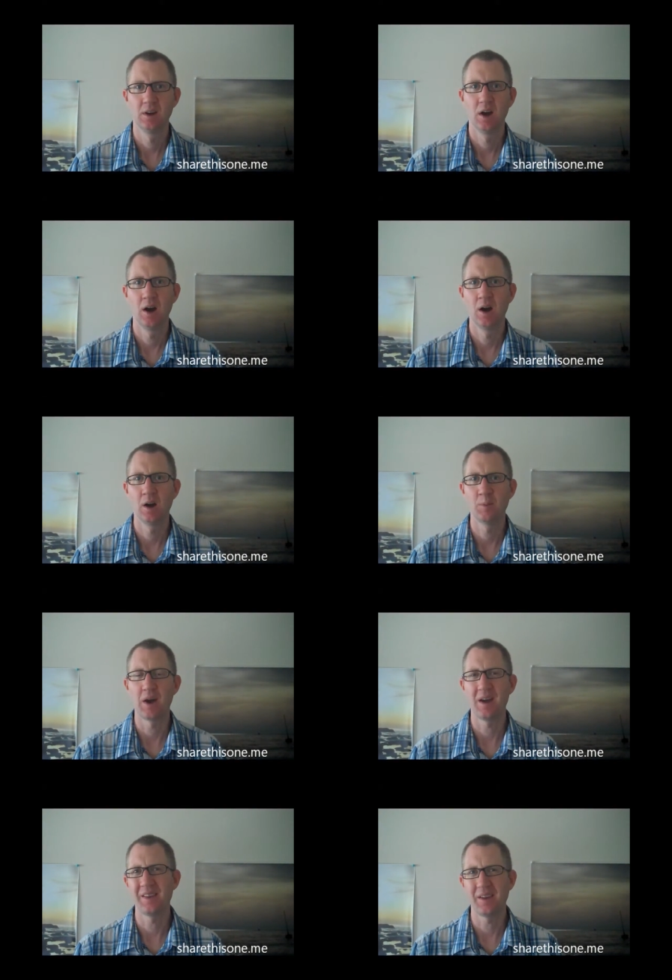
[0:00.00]

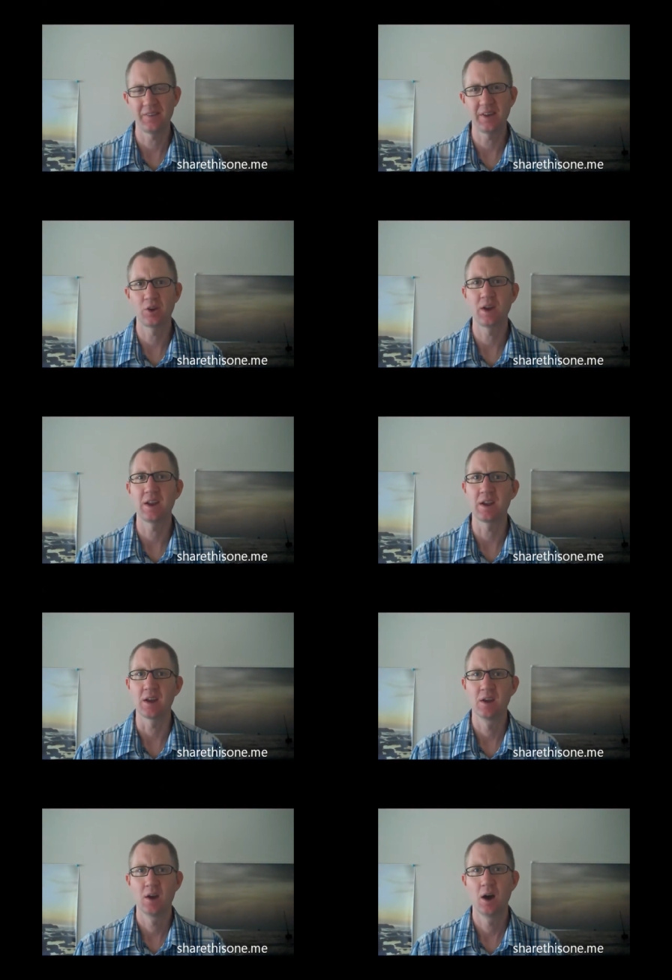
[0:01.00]
I think you're getting it.
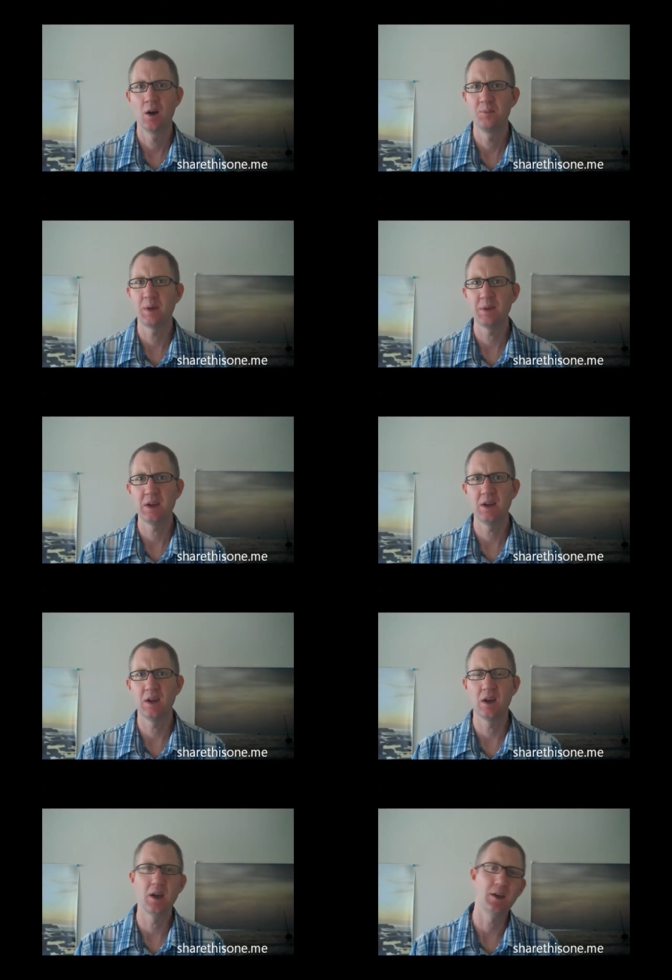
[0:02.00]

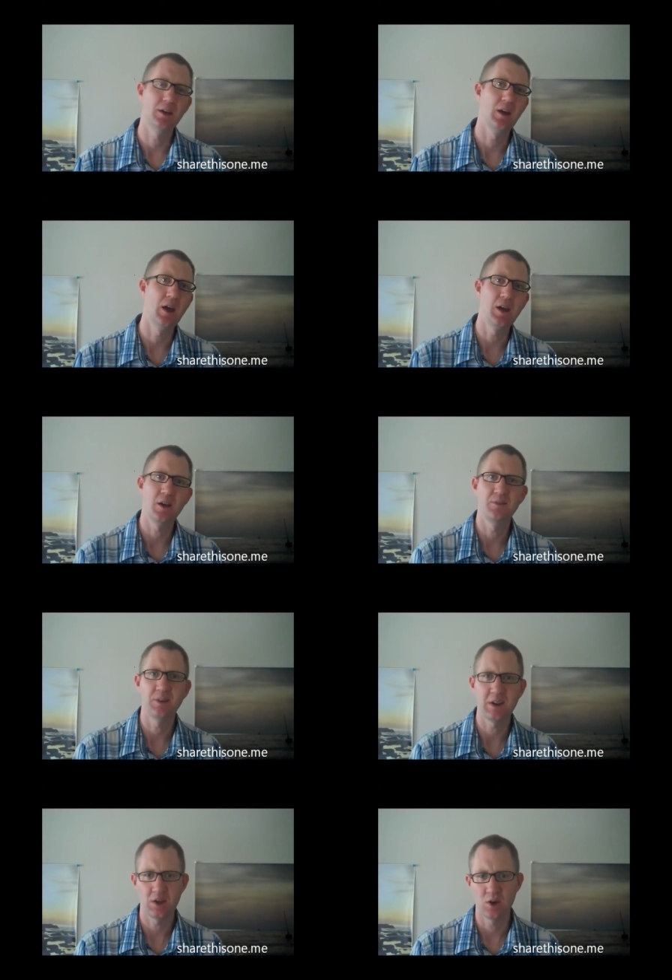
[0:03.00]
Maybe a
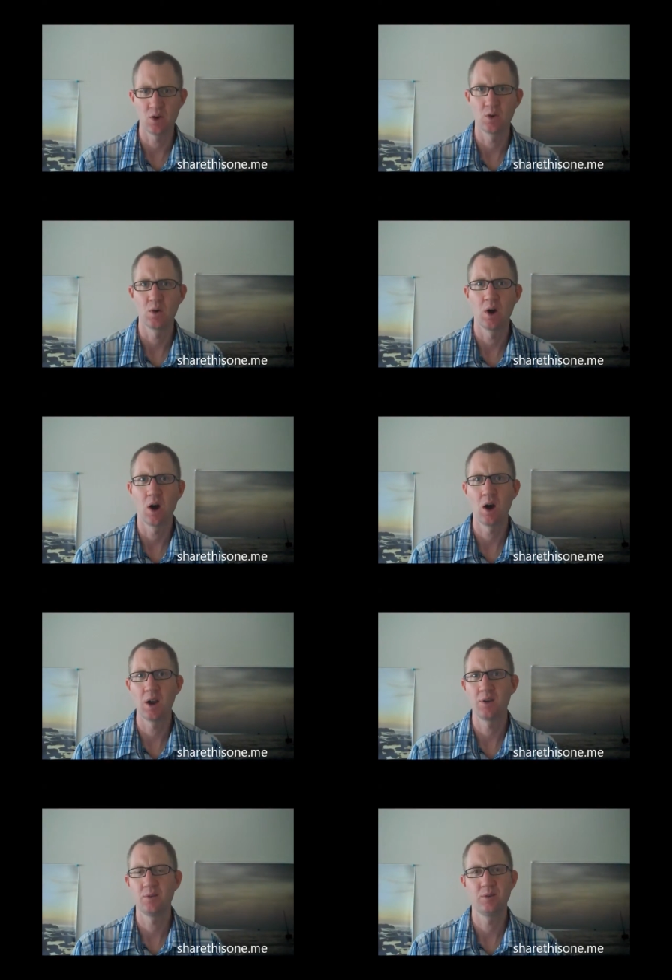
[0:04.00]
video
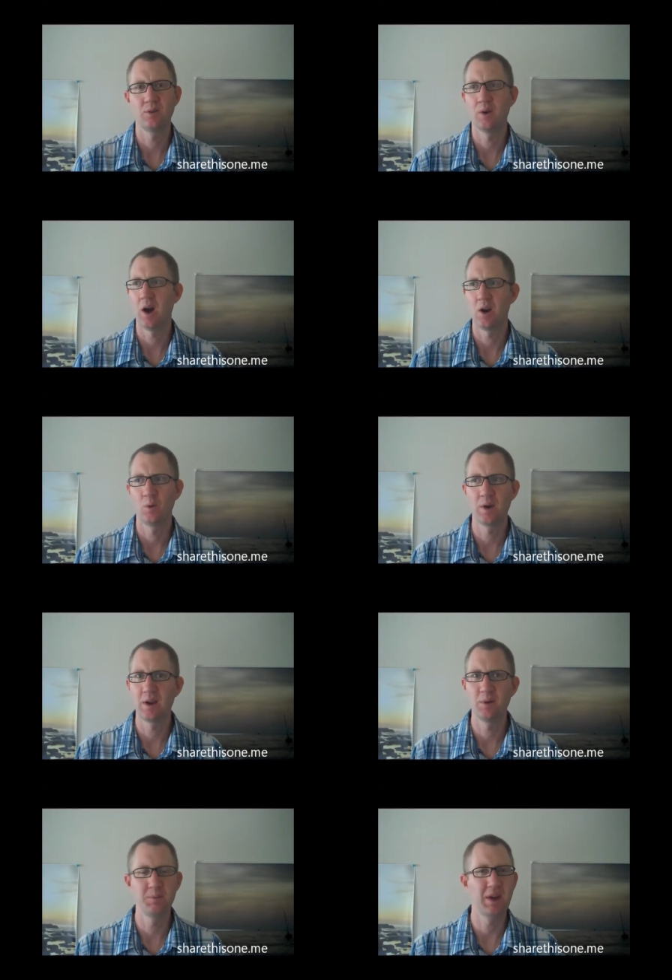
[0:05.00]
on, I don't
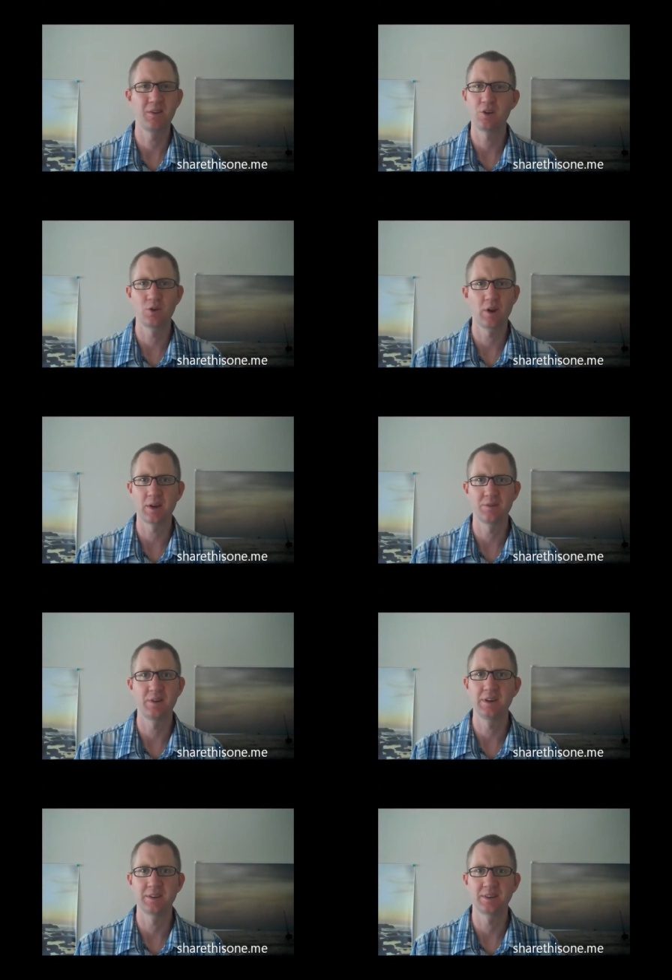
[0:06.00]
know, maybe you're doing like a
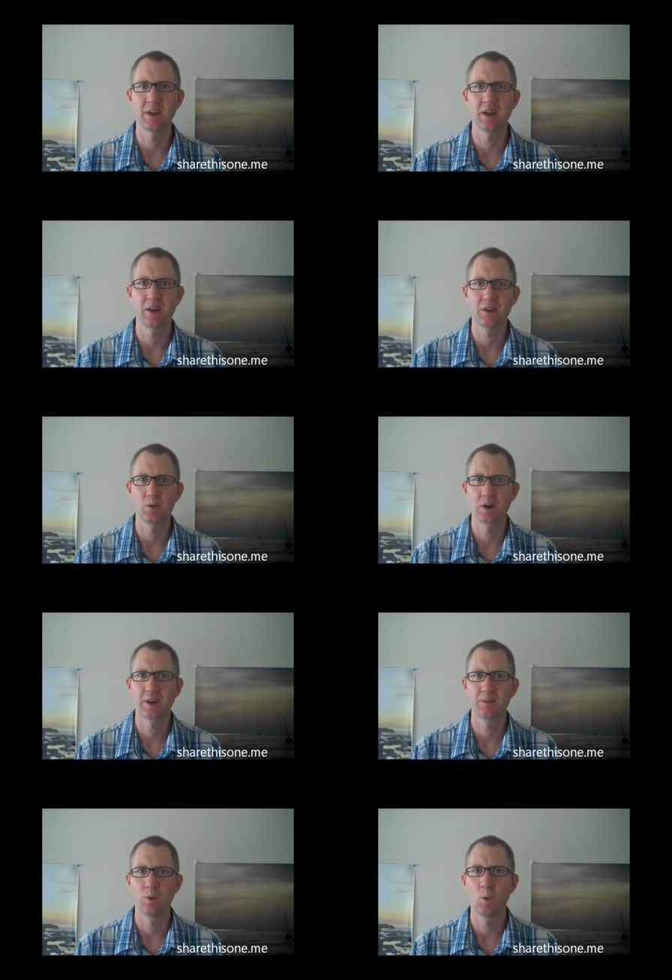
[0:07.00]
fitness thing and you want to
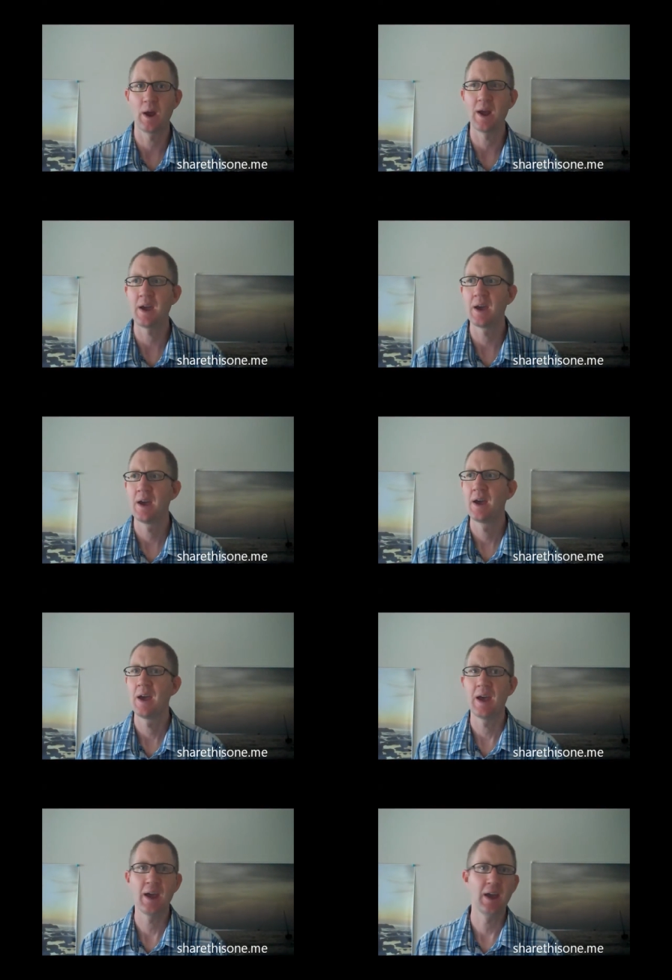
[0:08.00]
give away
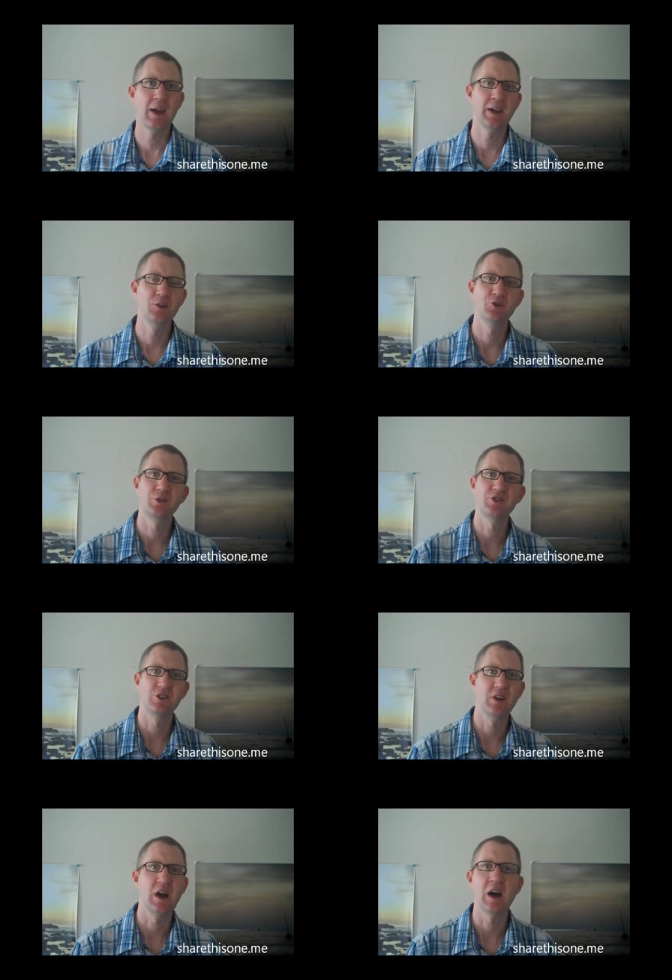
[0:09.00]
a
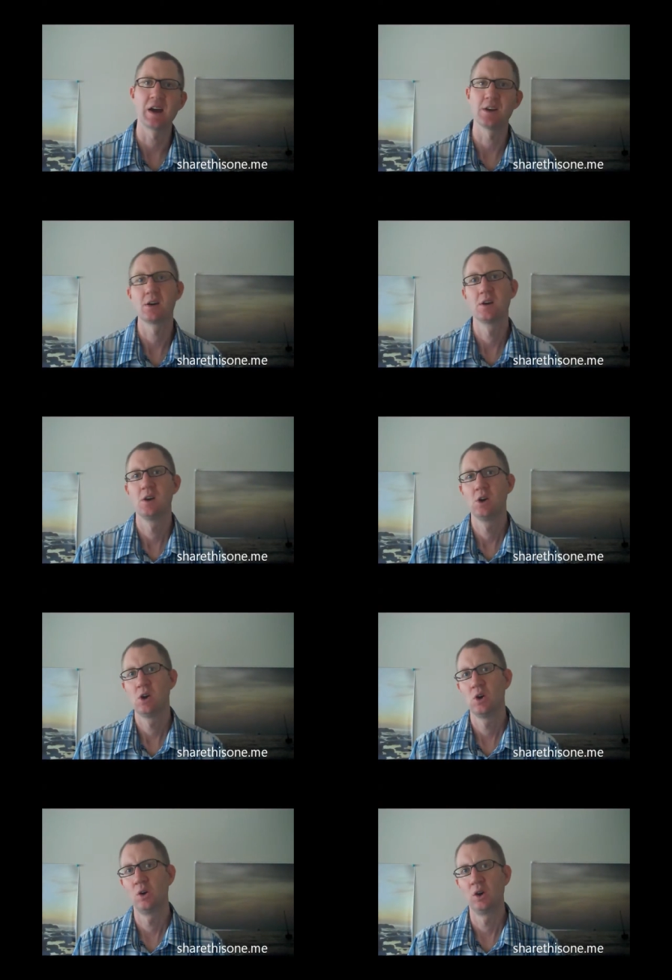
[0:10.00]
nutrition guide,
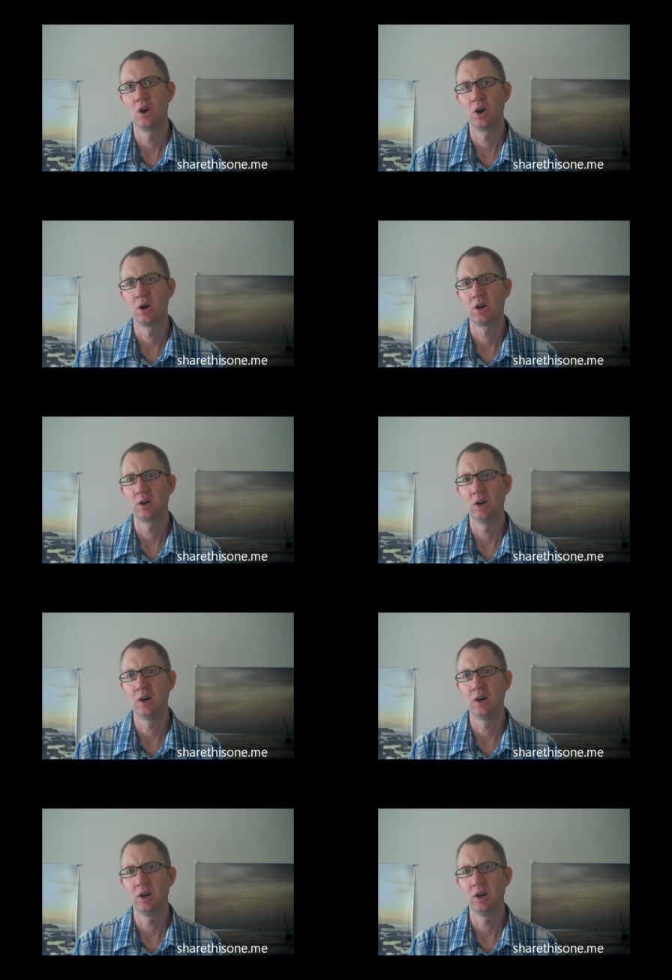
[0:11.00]
or